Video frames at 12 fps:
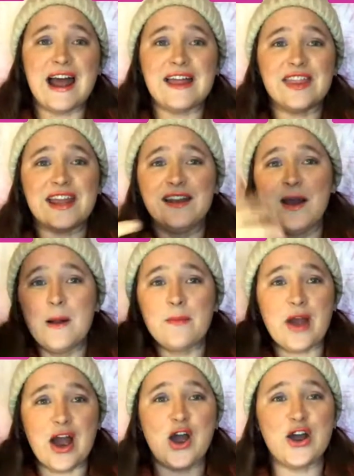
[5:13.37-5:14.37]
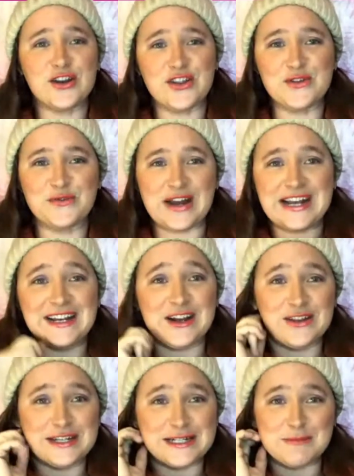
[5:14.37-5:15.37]
And then I heard on the
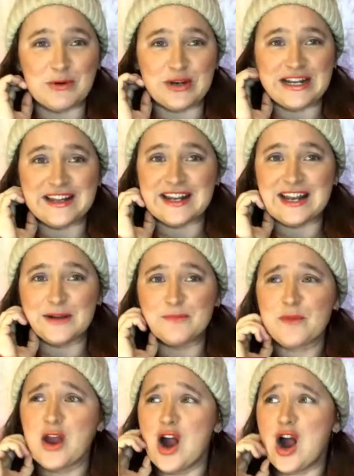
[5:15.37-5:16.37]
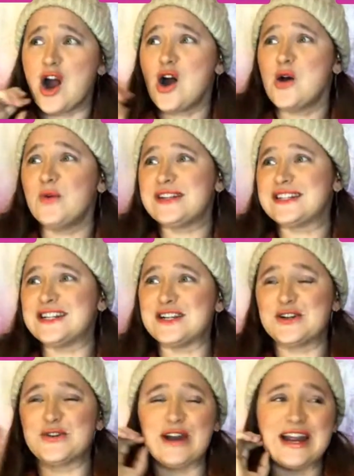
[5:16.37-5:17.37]
radio this morning and they're like, oh,
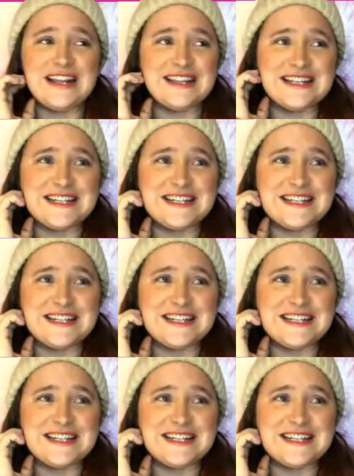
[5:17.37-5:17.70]
isn't it great?